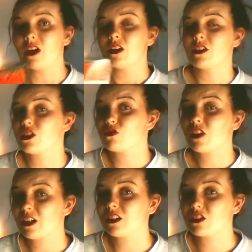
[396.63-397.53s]
So it's
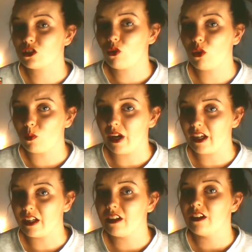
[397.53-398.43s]
written in a story
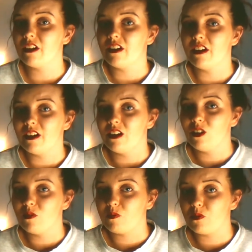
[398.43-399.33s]
way,
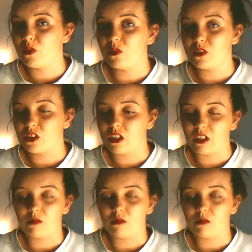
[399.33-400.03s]
not just like,